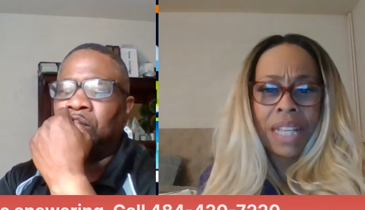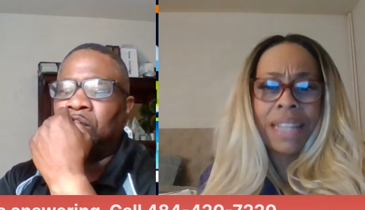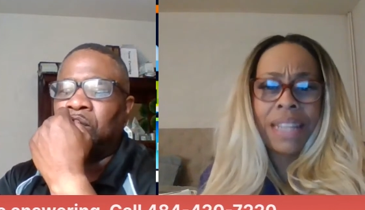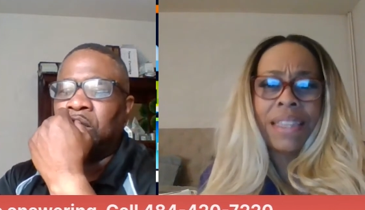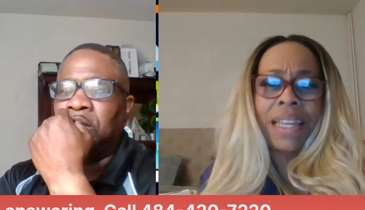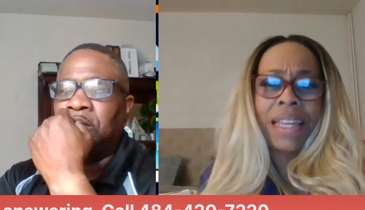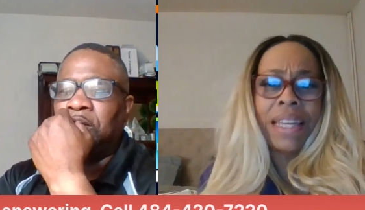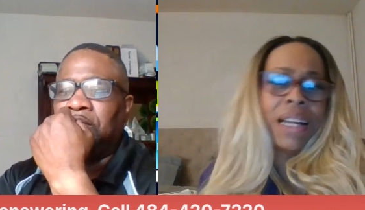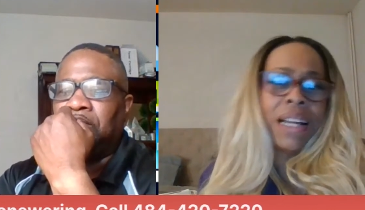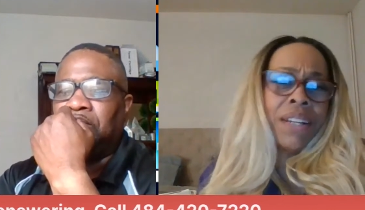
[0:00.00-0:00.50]

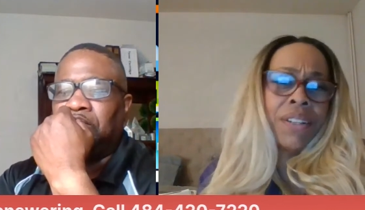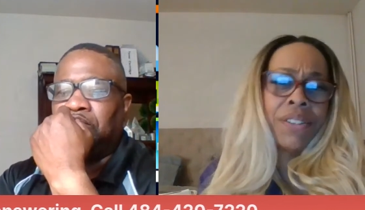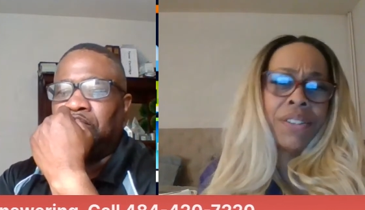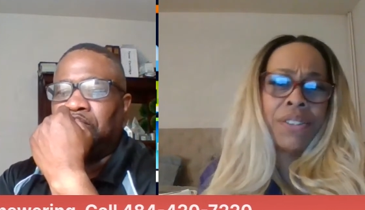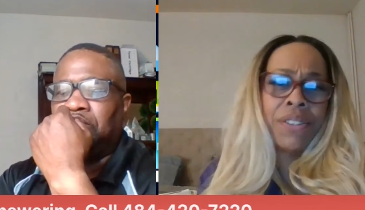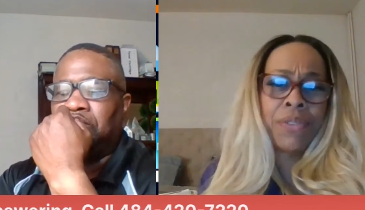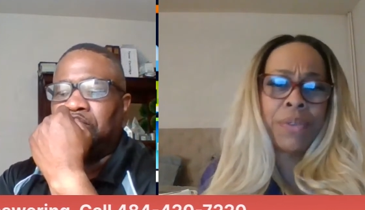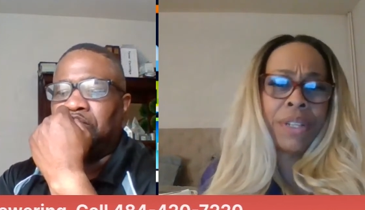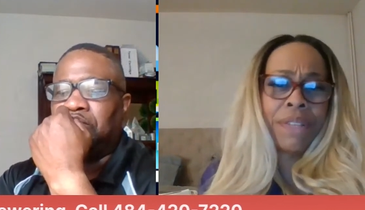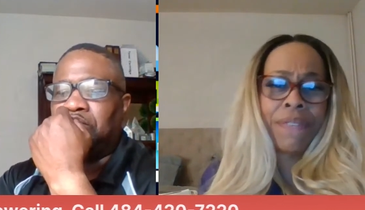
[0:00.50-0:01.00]
Speaker 1: anything under
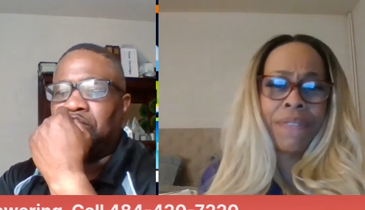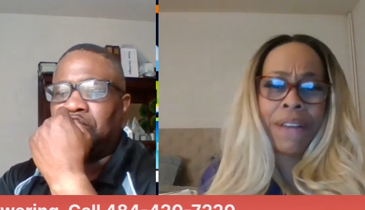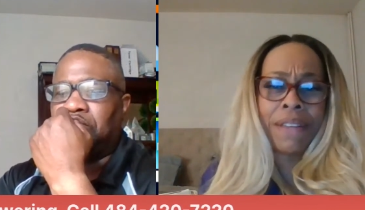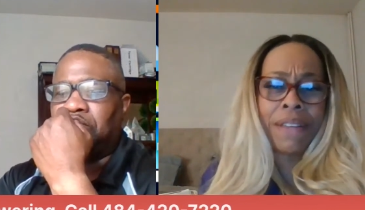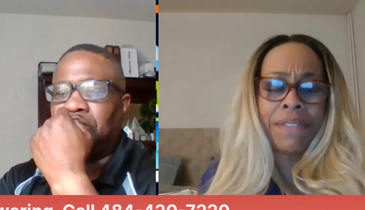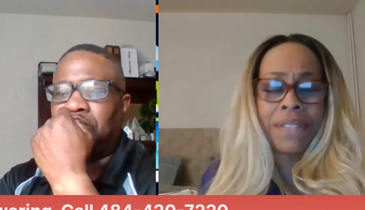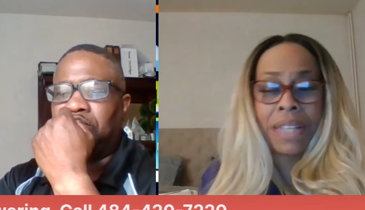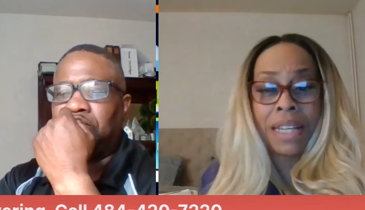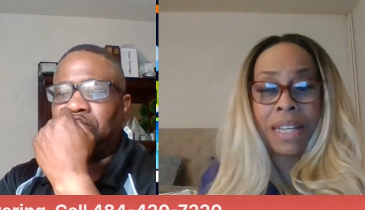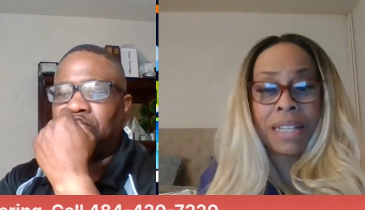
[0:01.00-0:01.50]

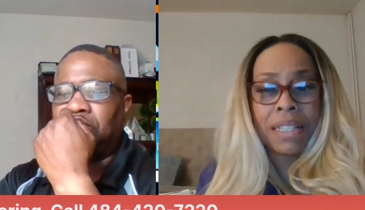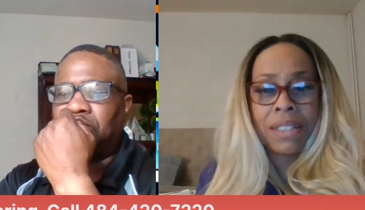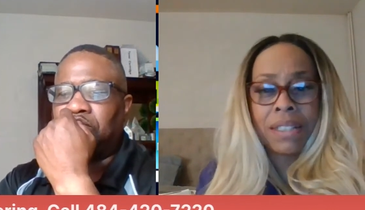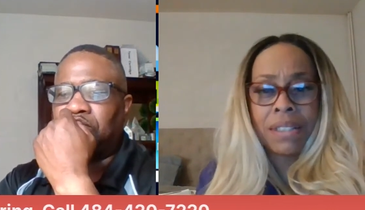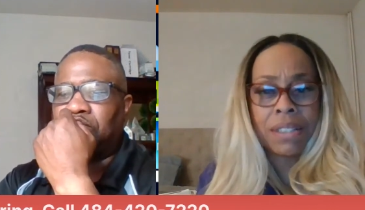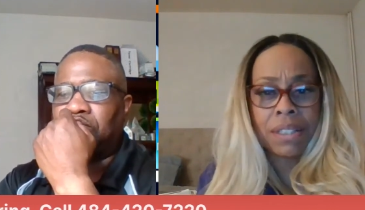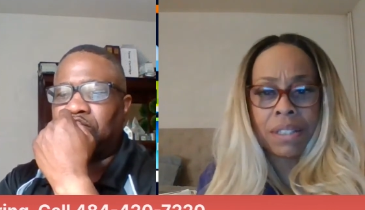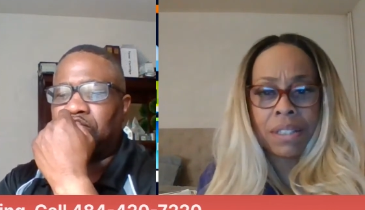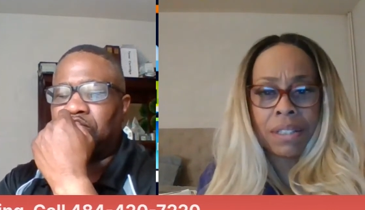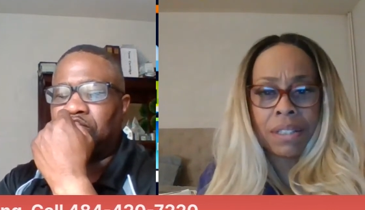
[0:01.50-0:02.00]
25
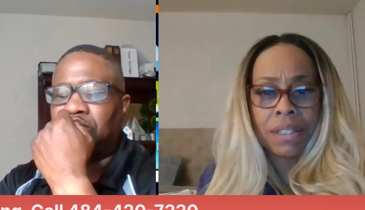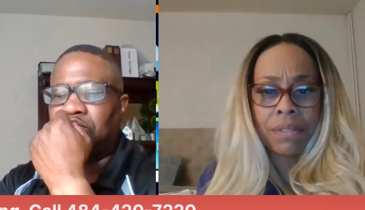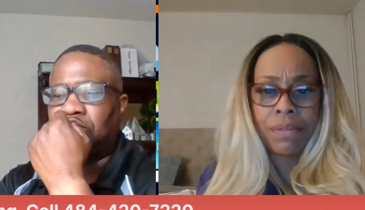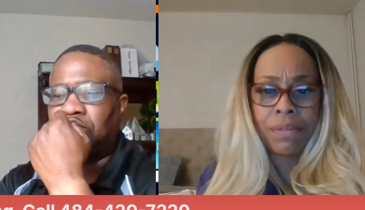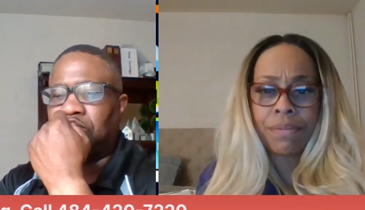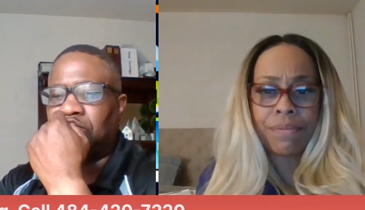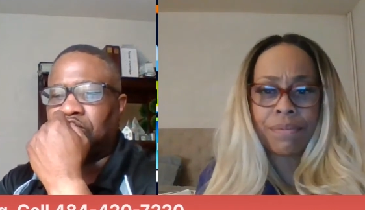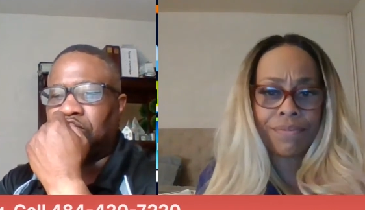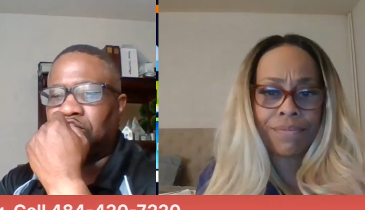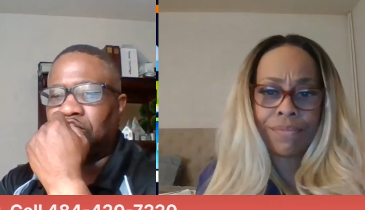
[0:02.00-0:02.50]
seconds, you know,
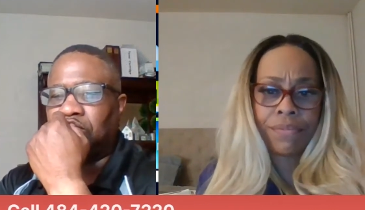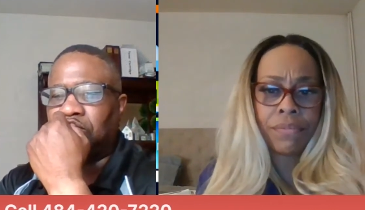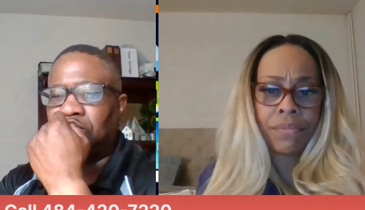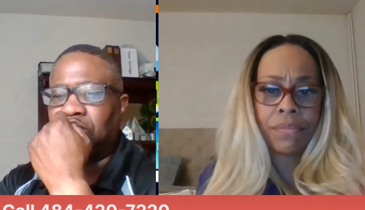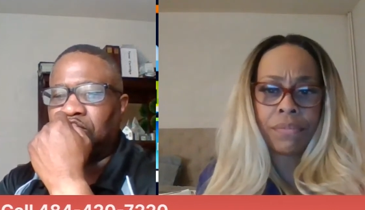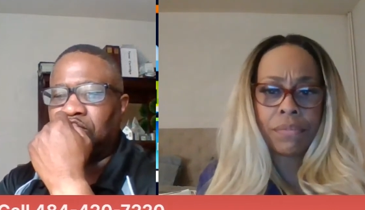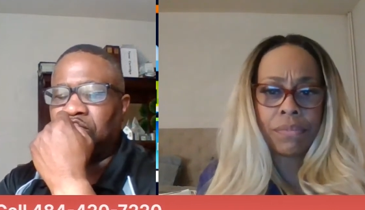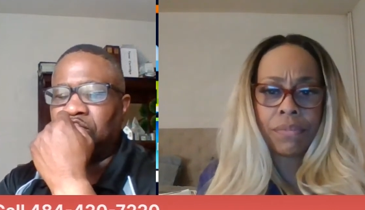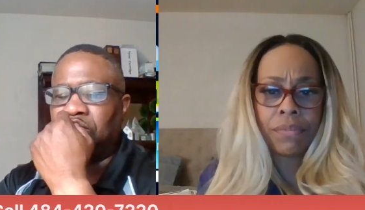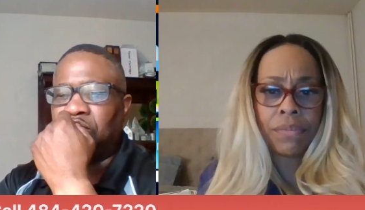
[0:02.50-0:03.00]

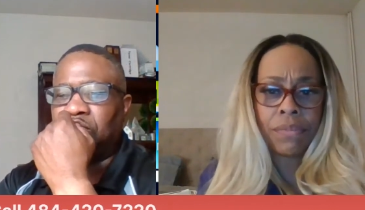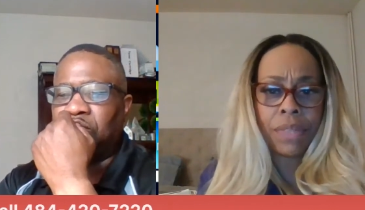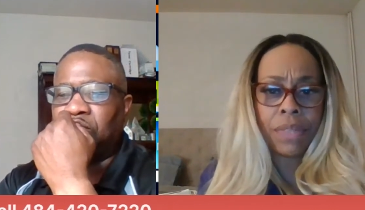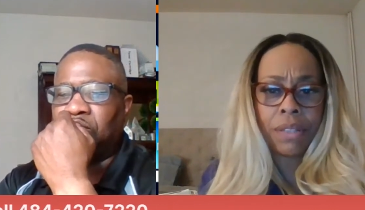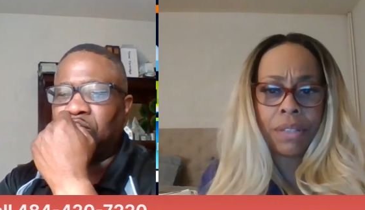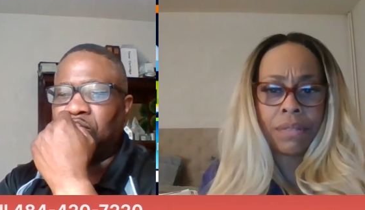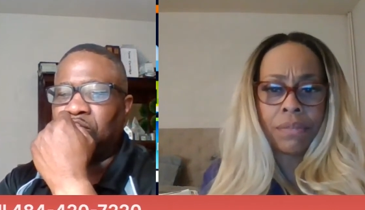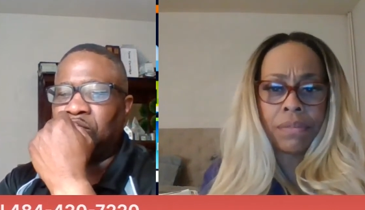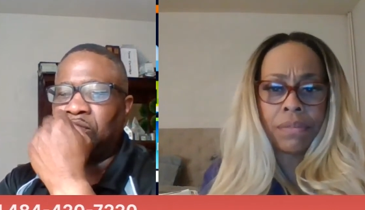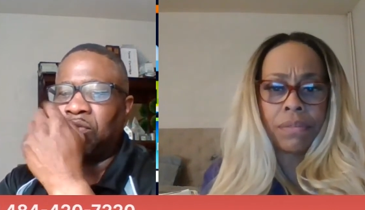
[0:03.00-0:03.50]
we
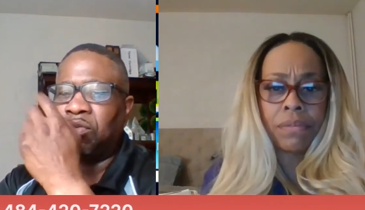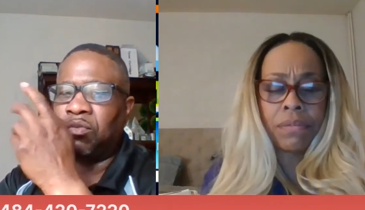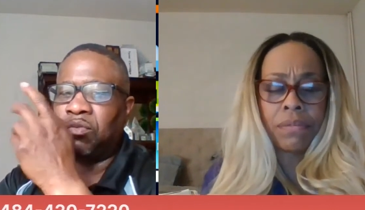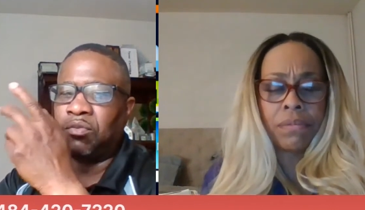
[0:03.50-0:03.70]
don't